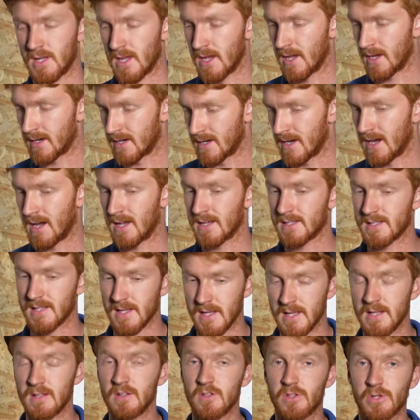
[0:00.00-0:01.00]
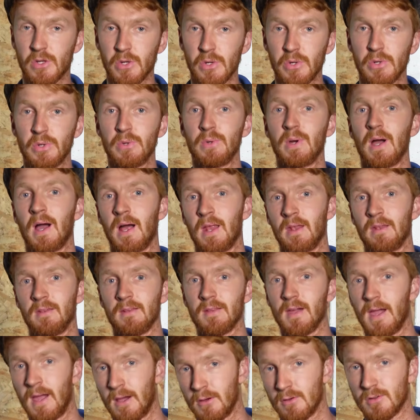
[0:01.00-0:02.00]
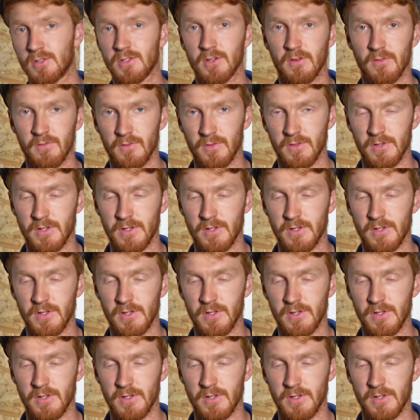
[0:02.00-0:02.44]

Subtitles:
get gas into and out of the